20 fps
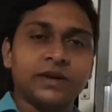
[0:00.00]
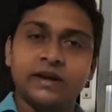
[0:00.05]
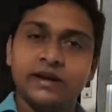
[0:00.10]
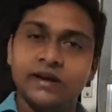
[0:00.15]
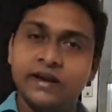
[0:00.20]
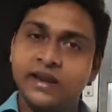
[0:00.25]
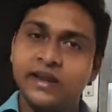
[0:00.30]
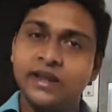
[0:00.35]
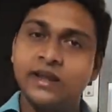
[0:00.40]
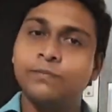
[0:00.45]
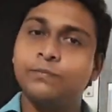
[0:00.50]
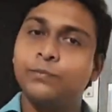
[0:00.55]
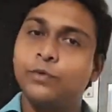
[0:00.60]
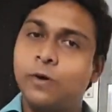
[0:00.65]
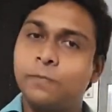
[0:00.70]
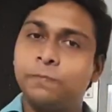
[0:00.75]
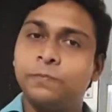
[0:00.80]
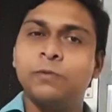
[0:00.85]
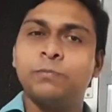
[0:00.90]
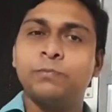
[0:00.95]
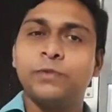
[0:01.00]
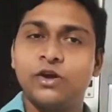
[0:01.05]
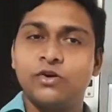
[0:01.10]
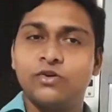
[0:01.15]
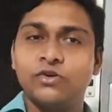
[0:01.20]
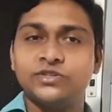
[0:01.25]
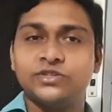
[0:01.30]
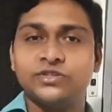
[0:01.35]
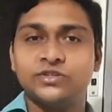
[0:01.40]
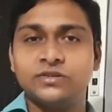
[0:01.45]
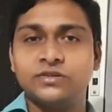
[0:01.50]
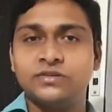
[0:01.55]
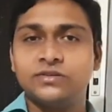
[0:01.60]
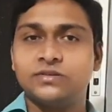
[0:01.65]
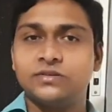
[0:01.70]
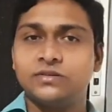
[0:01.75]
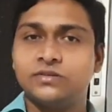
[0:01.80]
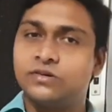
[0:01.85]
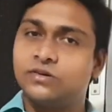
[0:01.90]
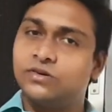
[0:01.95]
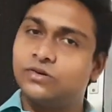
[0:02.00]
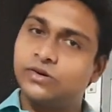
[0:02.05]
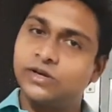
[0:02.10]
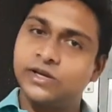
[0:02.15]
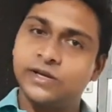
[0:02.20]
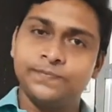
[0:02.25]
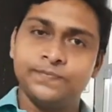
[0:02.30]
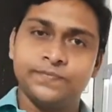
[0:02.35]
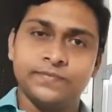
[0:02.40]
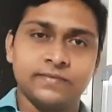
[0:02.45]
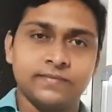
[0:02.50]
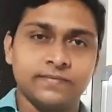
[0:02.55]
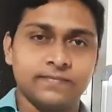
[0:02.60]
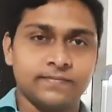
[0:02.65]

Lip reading: by taking proper precautions. Okay,